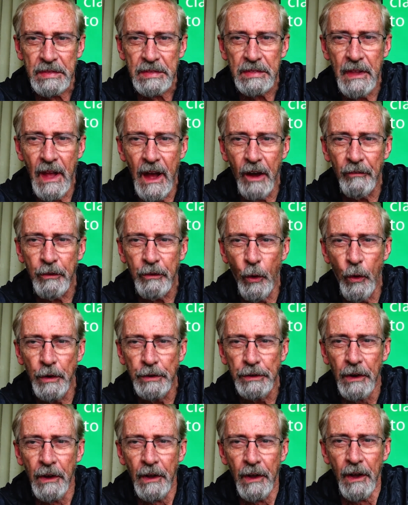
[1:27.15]
Now, of
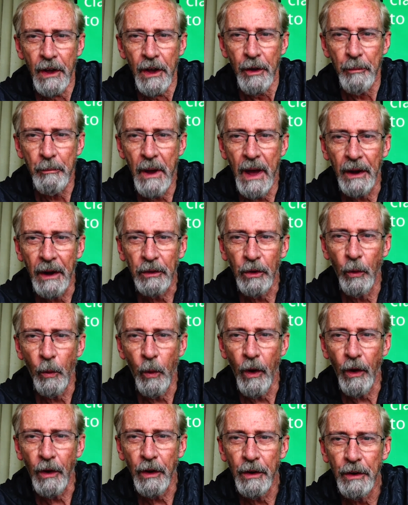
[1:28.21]
course, medical
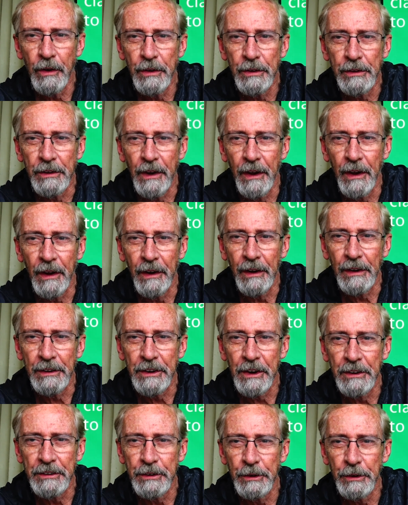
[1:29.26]
workers and
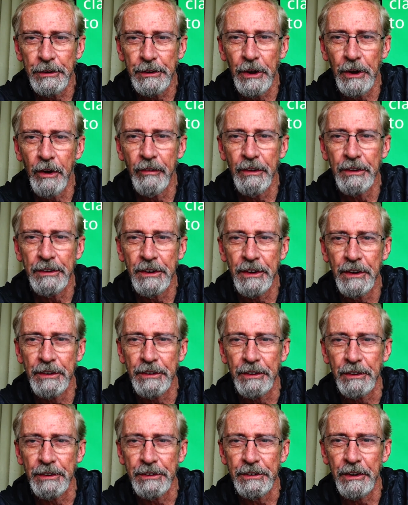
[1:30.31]
essential
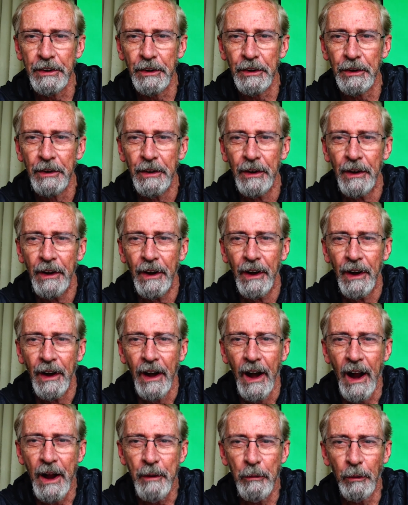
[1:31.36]
services are still
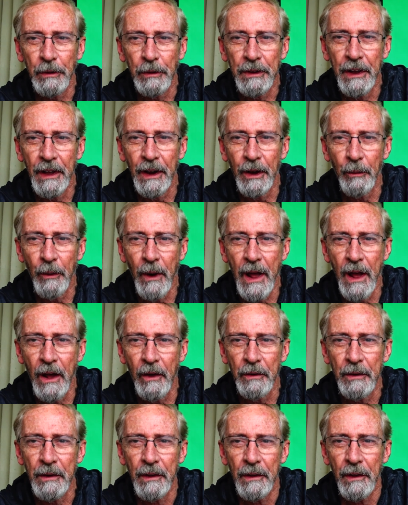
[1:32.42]
able to get
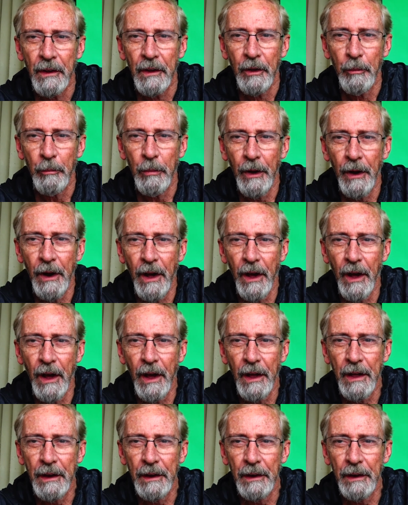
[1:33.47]
around. But
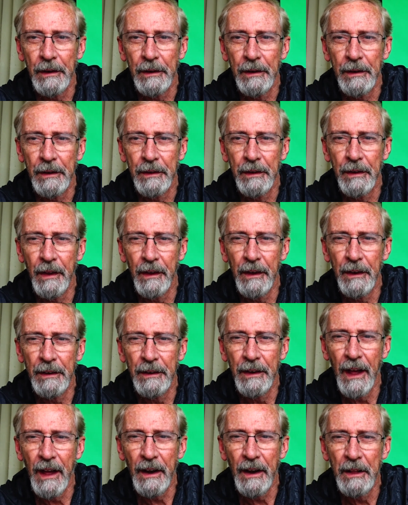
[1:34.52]

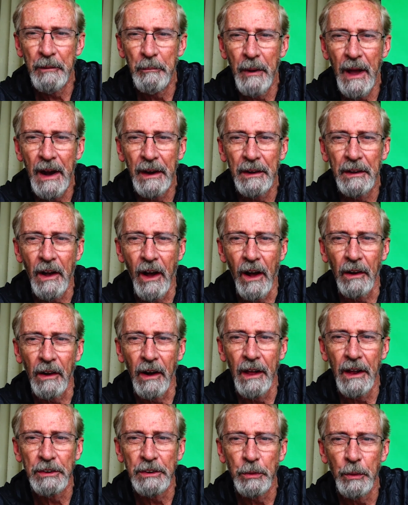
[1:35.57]
down in Bangkok
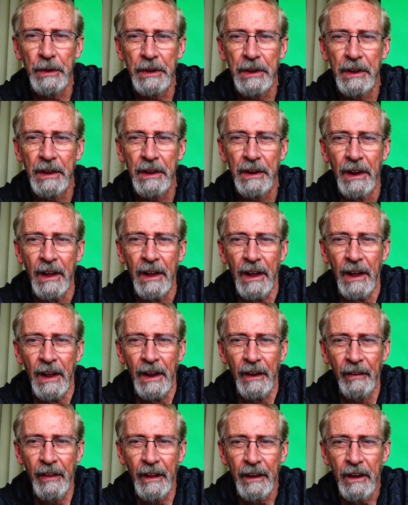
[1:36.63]
last weekend,
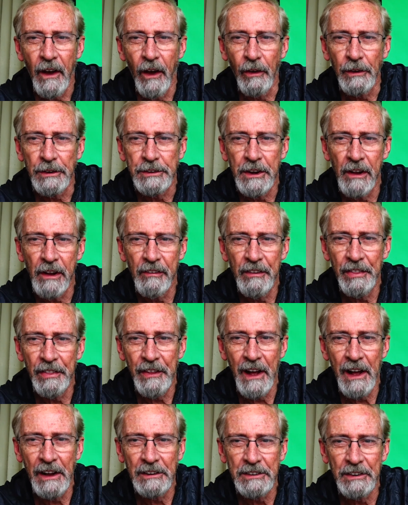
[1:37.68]
they caught
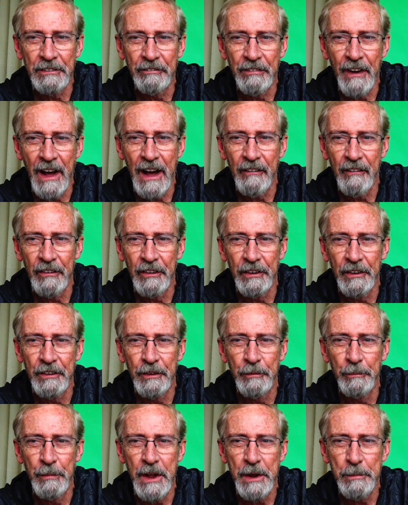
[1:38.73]

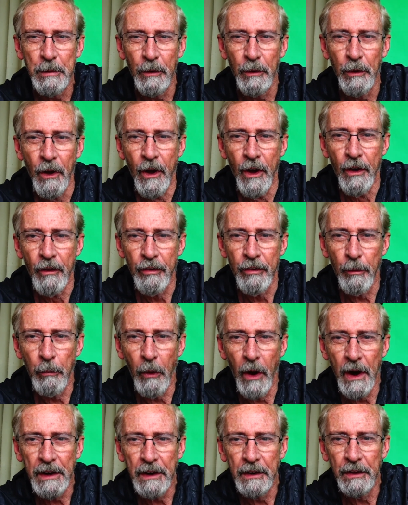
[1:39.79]
7,500 people for
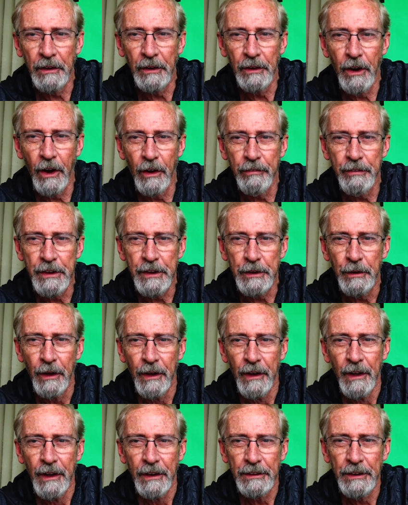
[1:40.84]
breaking the curfew.
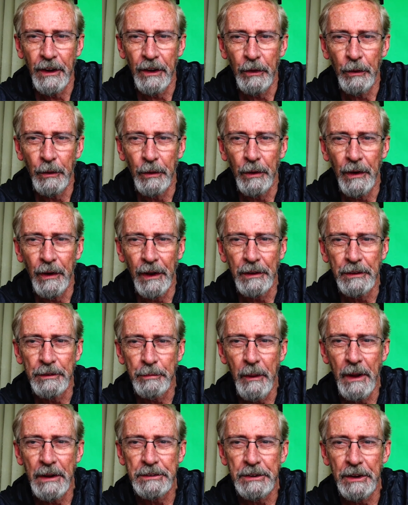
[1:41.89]
So
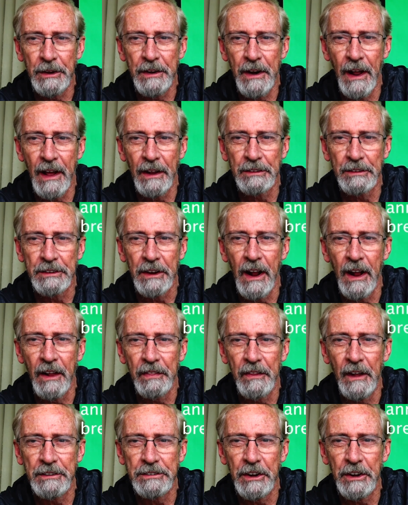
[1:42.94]
especially down
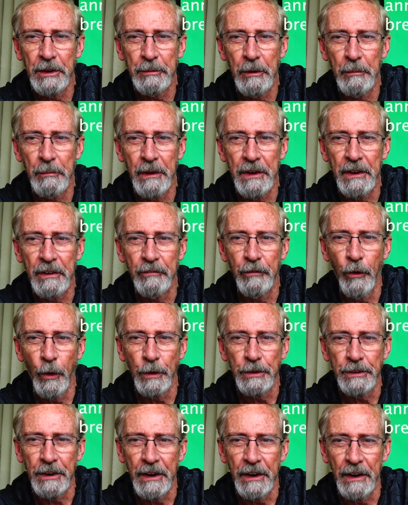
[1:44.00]
south, they seem to be
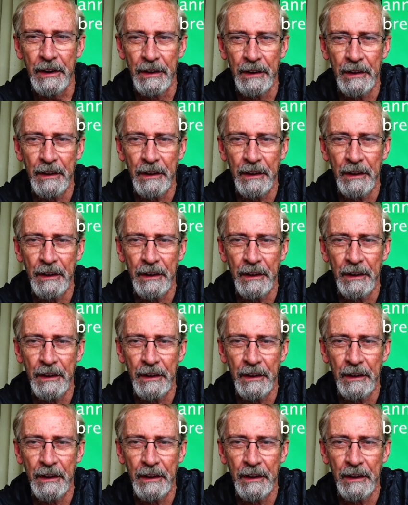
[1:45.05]
enforcing it.